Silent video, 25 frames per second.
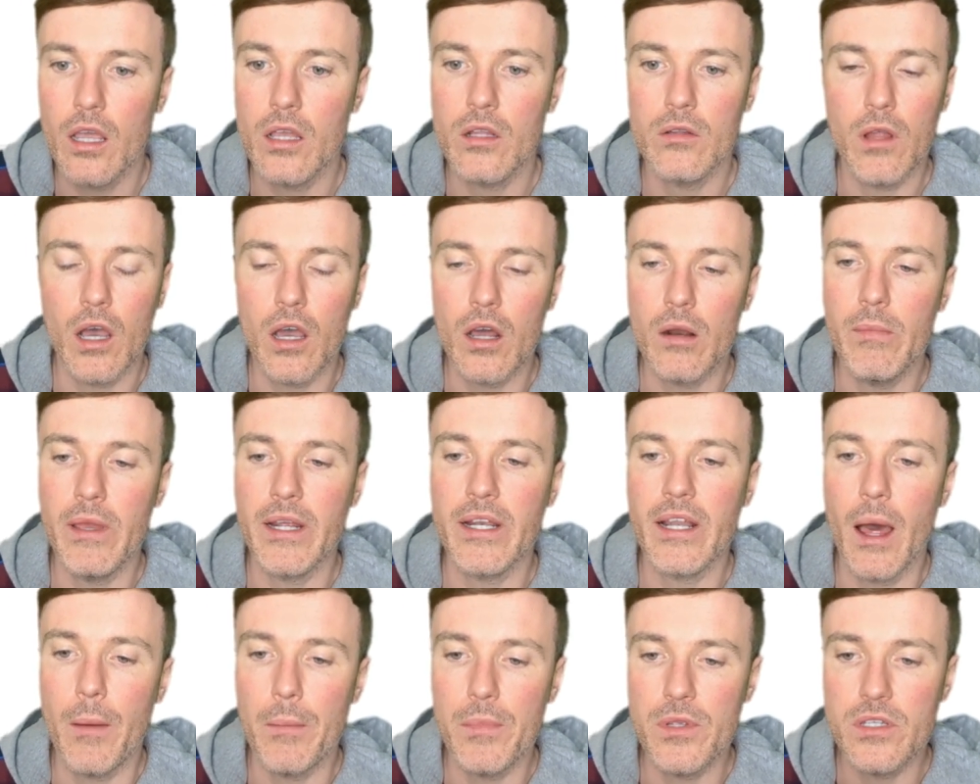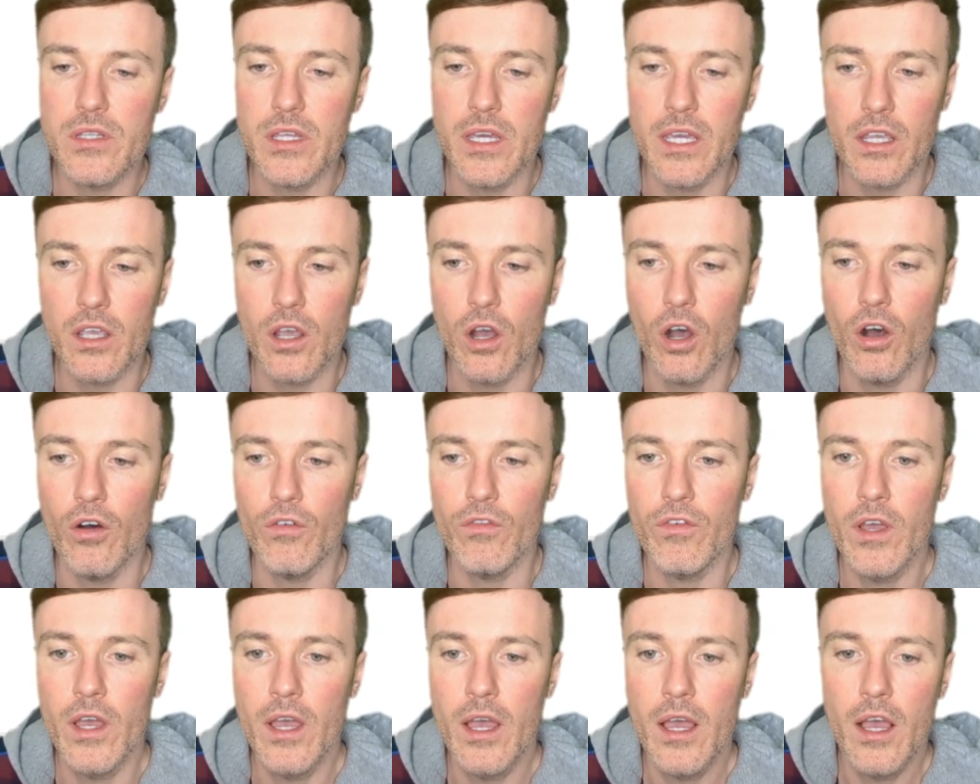I'm not going to make that mistake of
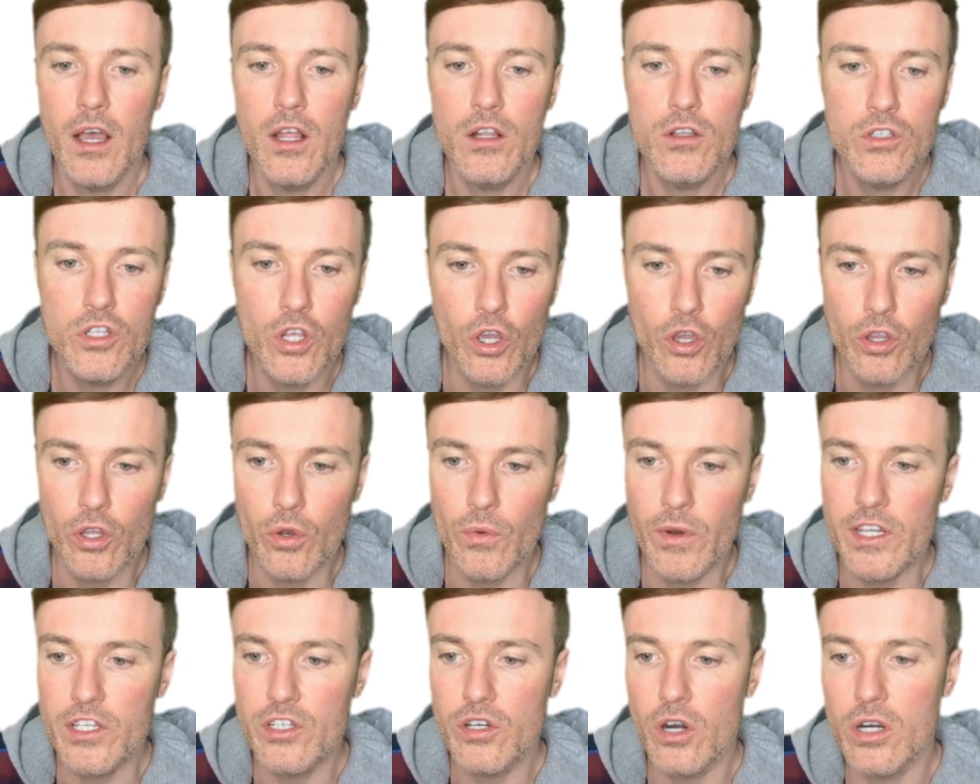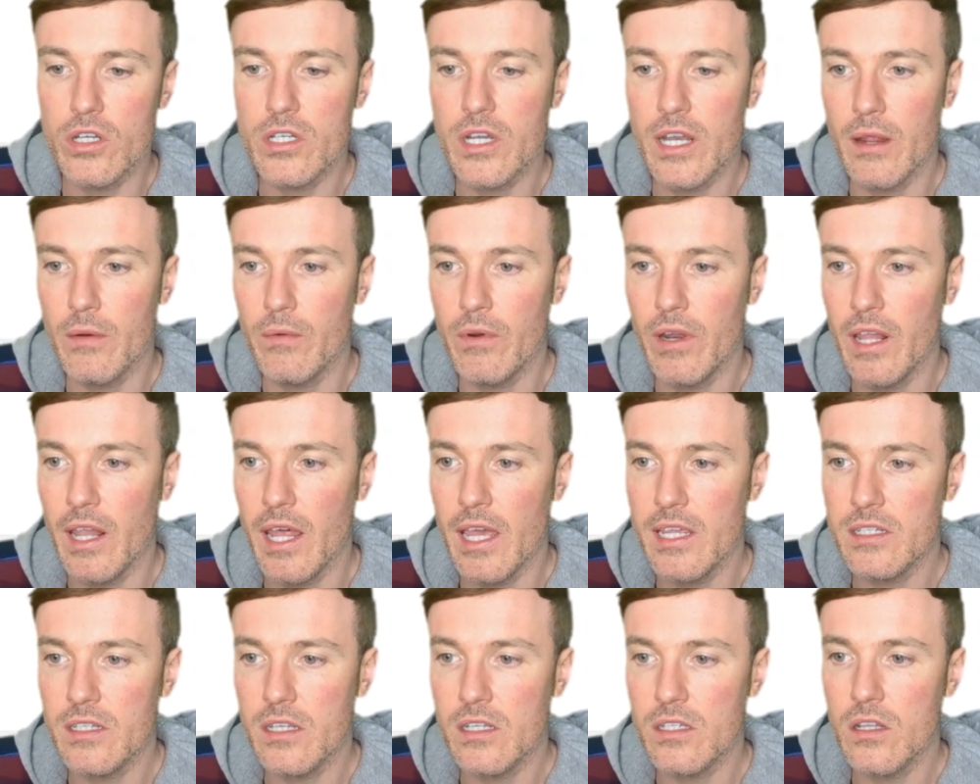doing the research and then
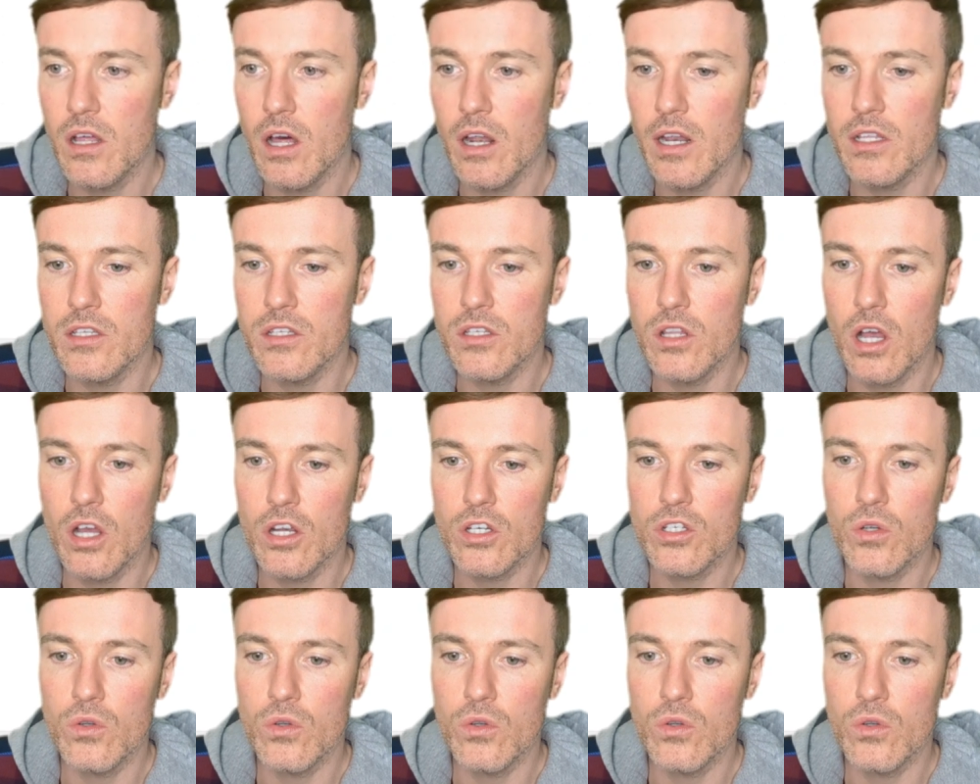realizing it's not in stock.